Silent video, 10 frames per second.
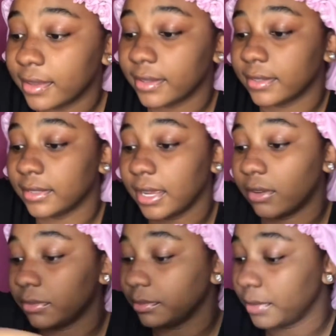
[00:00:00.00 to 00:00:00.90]

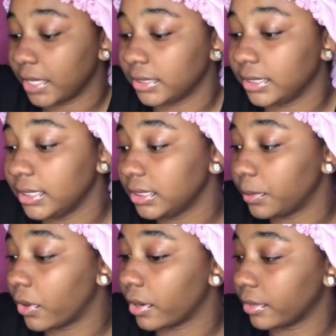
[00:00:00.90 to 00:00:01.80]
now back to this
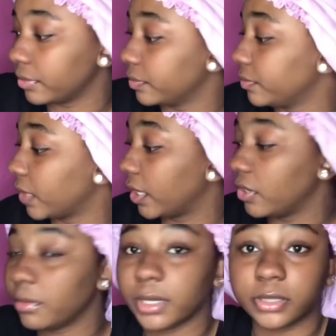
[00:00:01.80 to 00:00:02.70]
part. I know
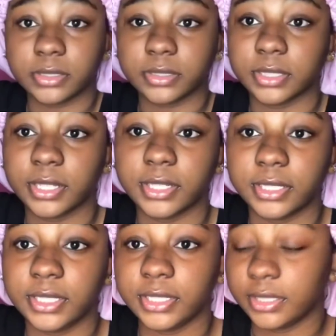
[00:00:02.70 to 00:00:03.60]
my thing
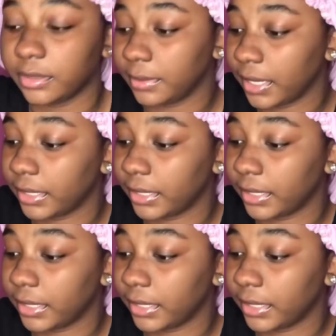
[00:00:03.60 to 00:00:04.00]
heated up now.